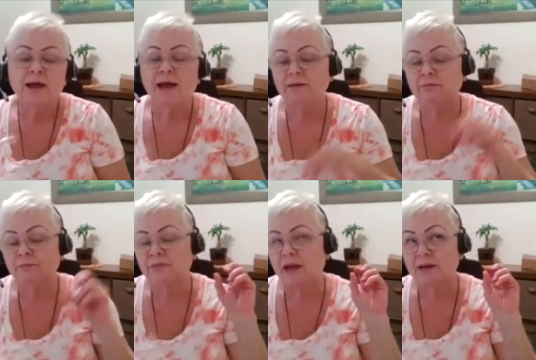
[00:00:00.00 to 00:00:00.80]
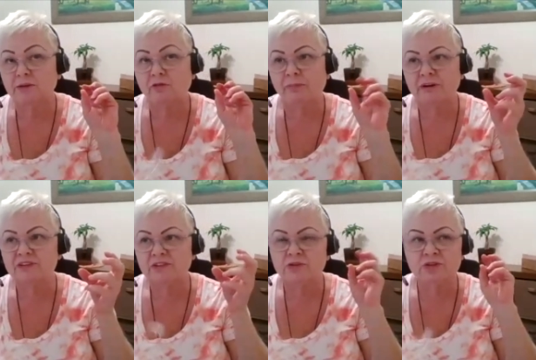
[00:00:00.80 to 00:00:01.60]
I am kind of
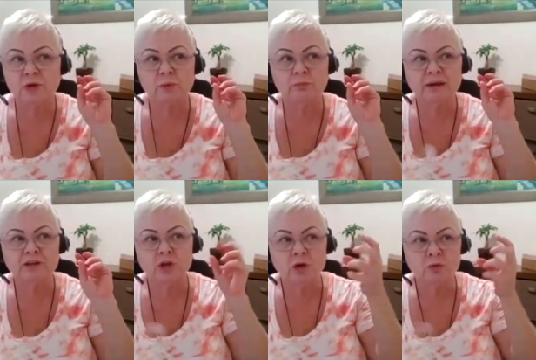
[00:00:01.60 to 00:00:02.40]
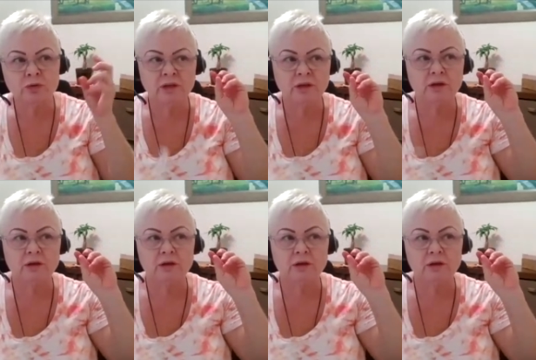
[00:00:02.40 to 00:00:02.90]
person, so my knowing